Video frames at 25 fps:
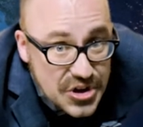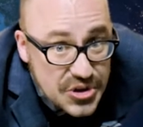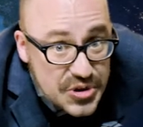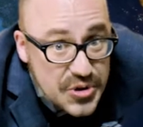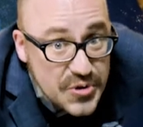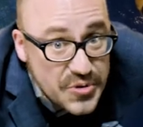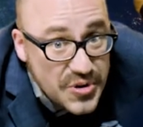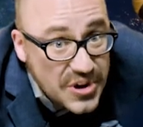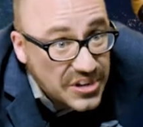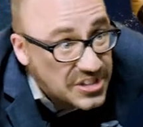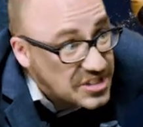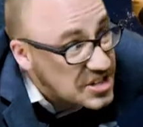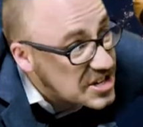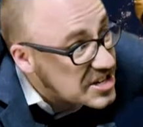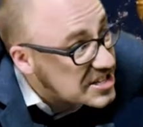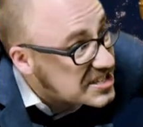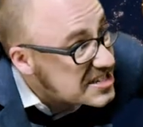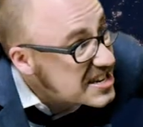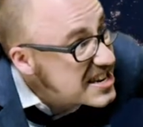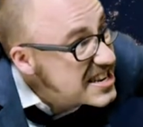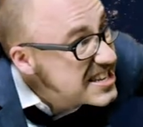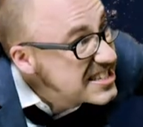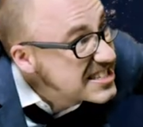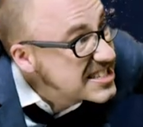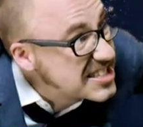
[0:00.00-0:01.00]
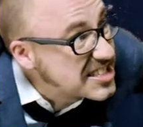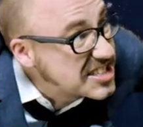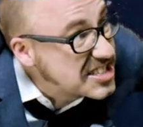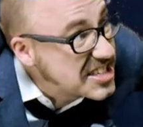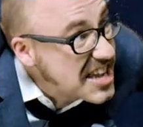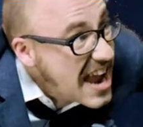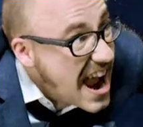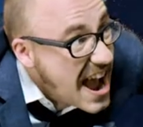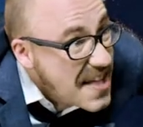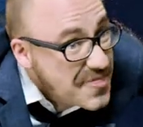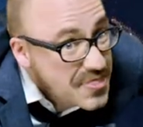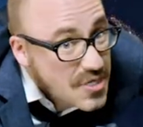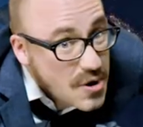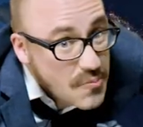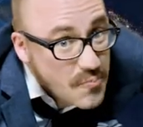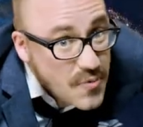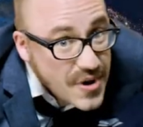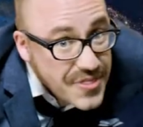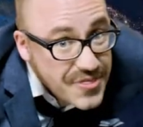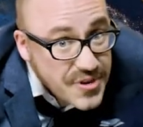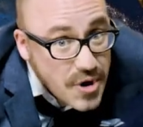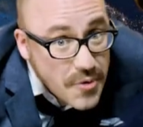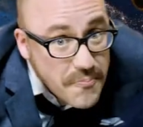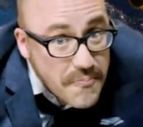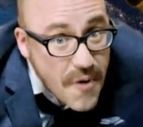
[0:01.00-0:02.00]
you could just scan them
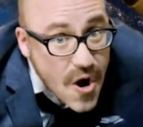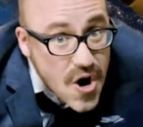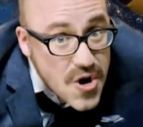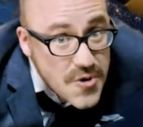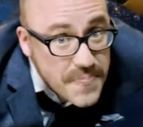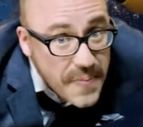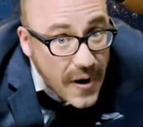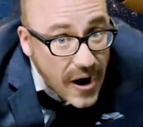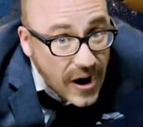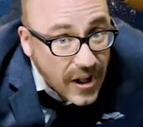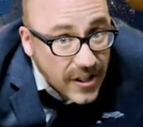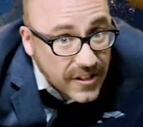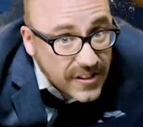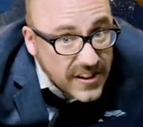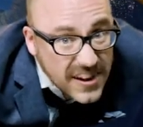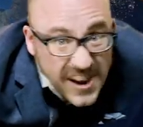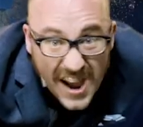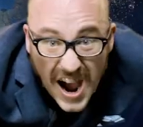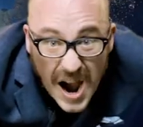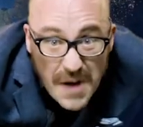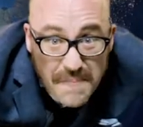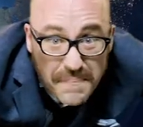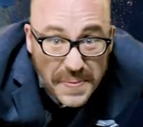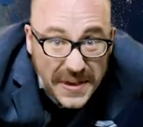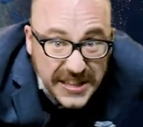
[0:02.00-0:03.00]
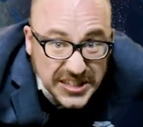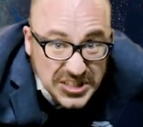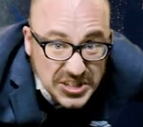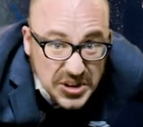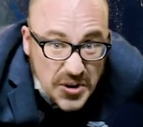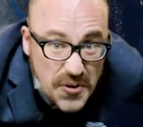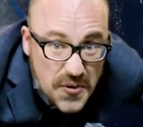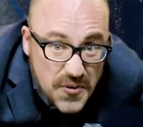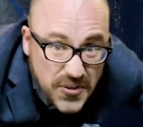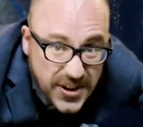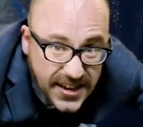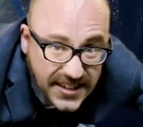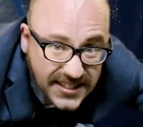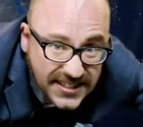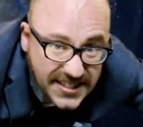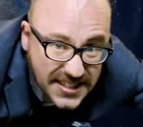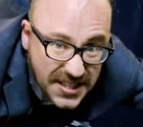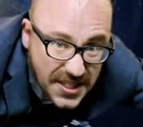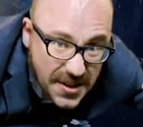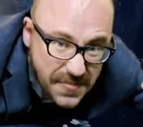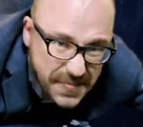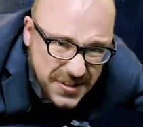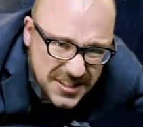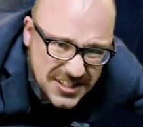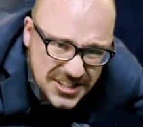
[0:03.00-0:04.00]
with your mobile and be talking to
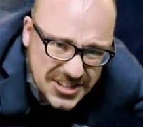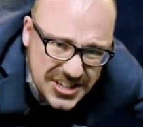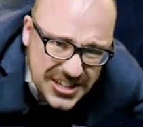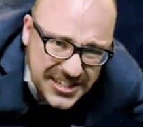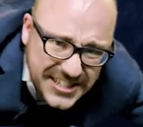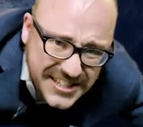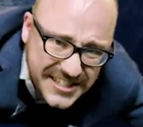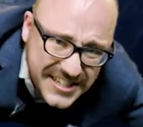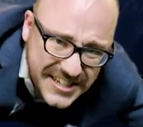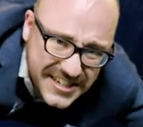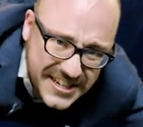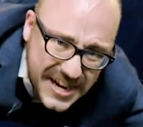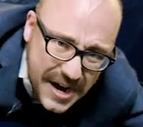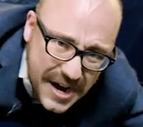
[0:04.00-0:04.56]
them in just a